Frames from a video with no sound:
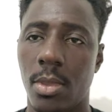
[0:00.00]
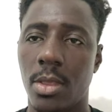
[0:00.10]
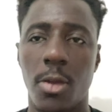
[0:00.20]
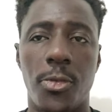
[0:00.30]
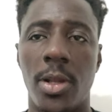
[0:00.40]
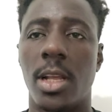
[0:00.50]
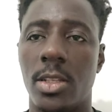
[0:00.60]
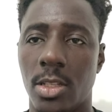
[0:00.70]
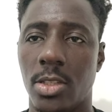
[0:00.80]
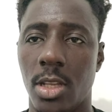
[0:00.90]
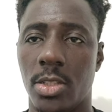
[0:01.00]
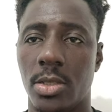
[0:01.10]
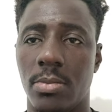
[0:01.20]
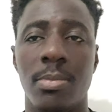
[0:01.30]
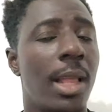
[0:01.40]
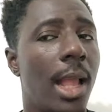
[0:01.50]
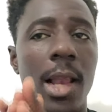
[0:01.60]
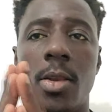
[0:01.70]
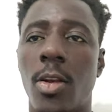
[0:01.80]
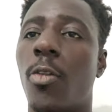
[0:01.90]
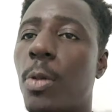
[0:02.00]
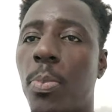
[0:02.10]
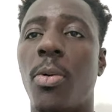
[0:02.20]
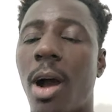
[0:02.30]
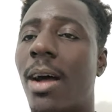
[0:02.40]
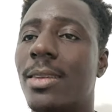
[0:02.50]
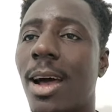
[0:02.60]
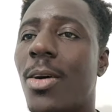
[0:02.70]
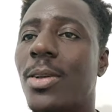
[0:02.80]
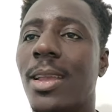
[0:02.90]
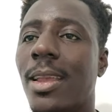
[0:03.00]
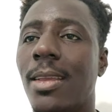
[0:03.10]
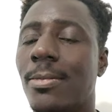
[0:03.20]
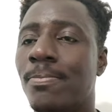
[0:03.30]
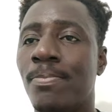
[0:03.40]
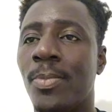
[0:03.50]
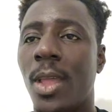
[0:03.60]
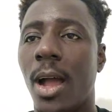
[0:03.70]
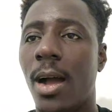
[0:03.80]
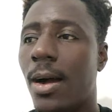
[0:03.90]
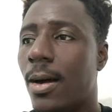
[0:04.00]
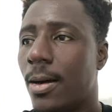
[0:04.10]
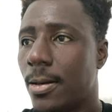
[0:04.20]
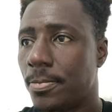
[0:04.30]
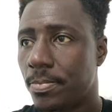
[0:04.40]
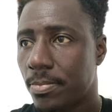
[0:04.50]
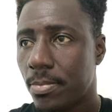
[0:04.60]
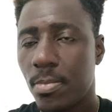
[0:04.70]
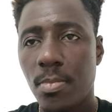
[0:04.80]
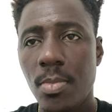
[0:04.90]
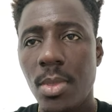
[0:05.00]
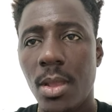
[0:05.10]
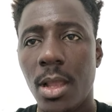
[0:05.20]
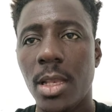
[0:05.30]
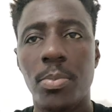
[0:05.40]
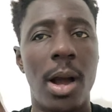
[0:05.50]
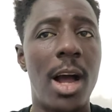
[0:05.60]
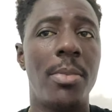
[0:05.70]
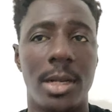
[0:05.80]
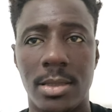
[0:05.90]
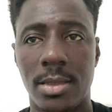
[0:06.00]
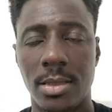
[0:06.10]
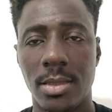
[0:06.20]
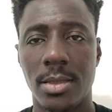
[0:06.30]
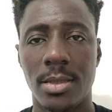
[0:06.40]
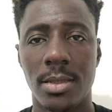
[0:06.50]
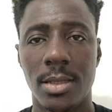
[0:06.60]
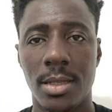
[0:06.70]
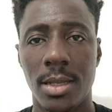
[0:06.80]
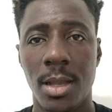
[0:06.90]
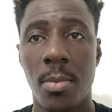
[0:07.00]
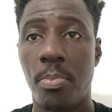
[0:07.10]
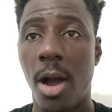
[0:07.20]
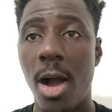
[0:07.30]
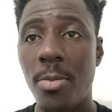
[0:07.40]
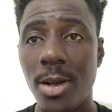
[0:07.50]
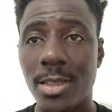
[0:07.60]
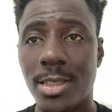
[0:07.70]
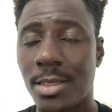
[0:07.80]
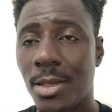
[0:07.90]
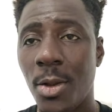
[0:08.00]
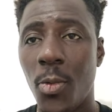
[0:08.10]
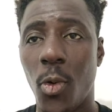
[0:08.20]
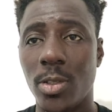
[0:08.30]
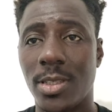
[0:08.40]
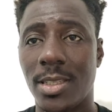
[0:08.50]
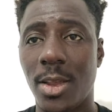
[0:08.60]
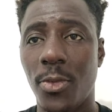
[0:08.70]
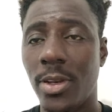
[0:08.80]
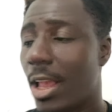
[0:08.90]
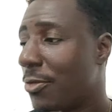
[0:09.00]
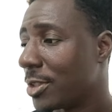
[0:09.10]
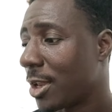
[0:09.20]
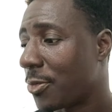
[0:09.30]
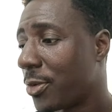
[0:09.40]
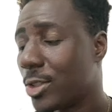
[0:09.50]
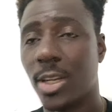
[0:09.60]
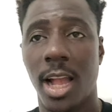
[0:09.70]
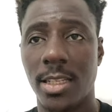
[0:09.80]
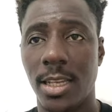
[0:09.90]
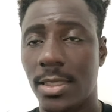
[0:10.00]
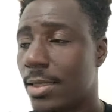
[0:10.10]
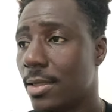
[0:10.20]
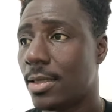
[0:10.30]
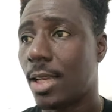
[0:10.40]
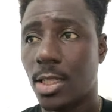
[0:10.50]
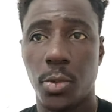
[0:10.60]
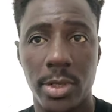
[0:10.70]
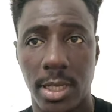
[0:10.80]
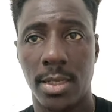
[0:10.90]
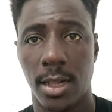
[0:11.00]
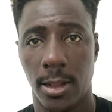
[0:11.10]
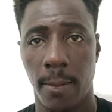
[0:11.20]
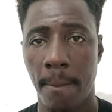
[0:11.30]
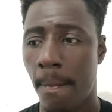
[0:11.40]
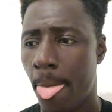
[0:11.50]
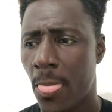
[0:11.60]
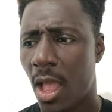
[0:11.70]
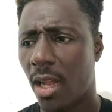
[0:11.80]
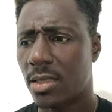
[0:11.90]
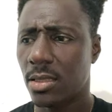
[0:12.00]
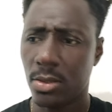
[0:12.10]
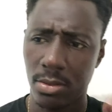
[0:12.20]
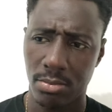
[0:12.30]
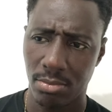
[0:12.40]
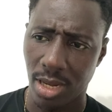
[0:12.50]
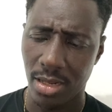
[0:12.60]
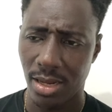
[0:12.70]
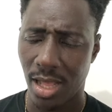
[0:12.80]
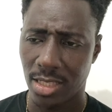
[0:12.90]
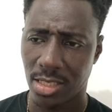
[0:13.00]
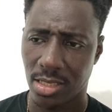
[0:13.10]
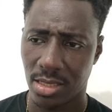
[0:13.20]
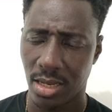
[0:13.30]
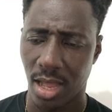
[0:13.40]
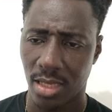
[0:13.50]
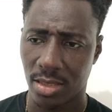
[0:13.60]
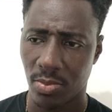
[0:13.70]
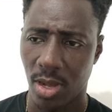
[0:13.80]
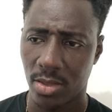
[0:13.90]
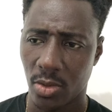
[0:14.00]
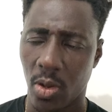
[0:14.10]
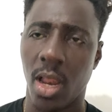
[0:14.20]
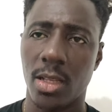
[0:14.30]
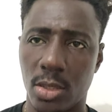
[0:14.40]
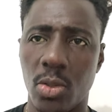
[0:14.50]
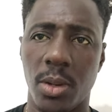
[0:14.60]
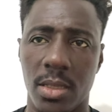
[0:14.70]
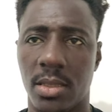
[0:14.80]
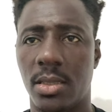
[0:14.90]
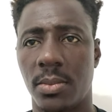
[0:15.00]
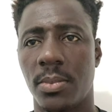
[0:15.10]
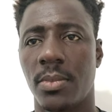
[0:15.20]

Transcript: their final destination. A lot of people are now in Bahamas. Bahamas was giving a visa free to Ghanaians just recently. I think last month or last 2 months.